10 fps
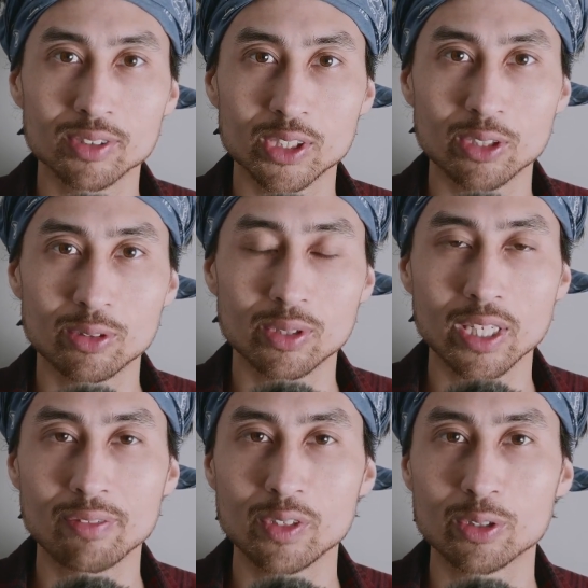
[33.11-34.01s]
So
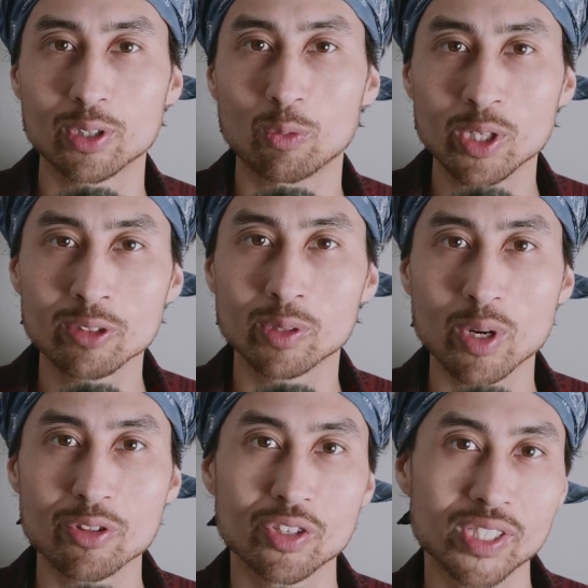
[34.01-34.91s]
if you're wondering
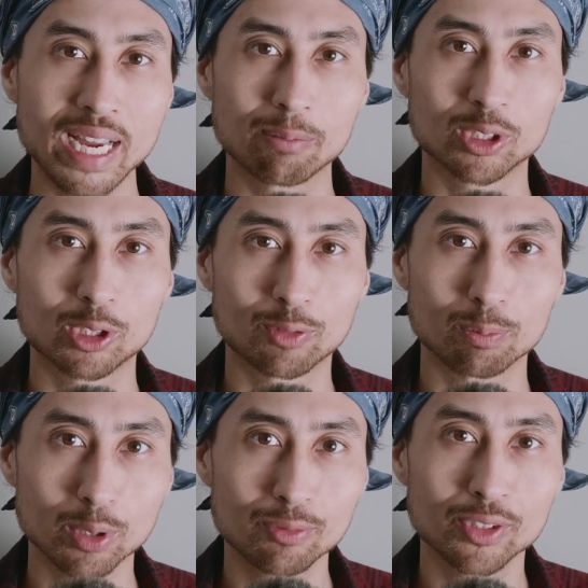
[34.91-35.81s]
whether this camera is good for
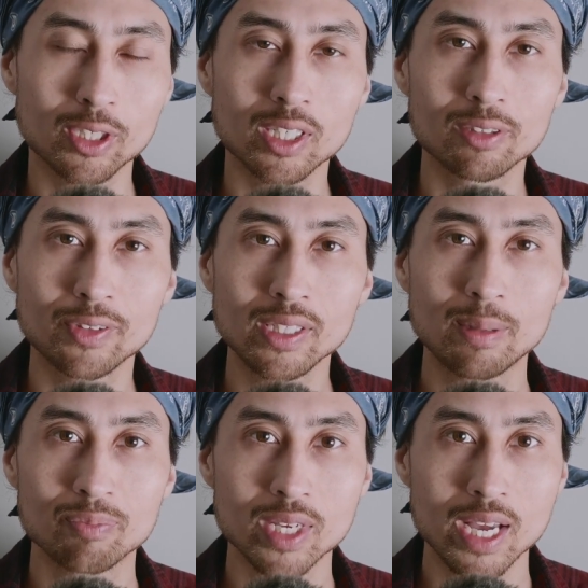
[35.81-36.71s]
bird photography,
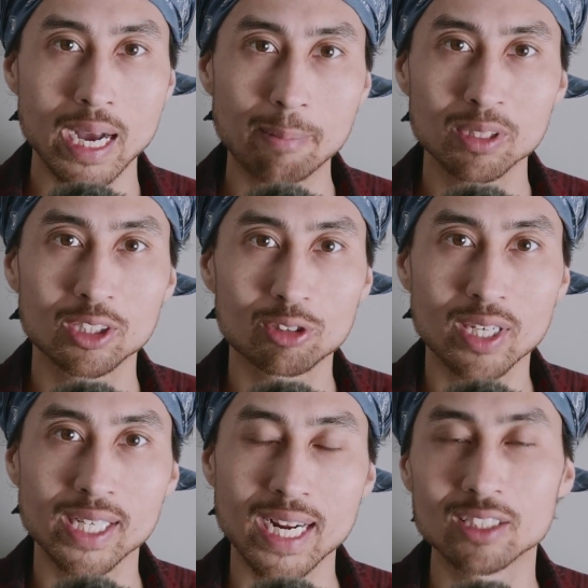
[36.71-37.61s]
I'm going to
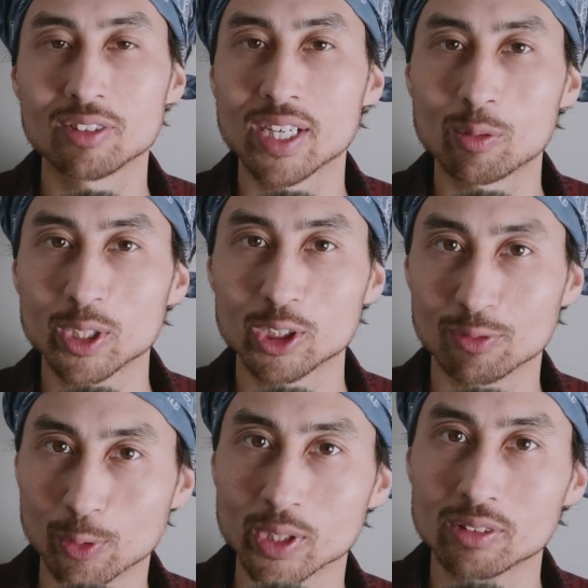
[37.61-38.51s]
try and answer that question
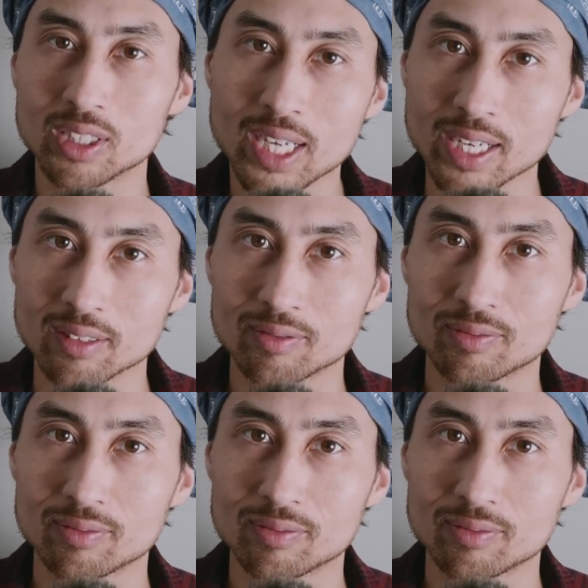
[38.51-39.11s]
for you today.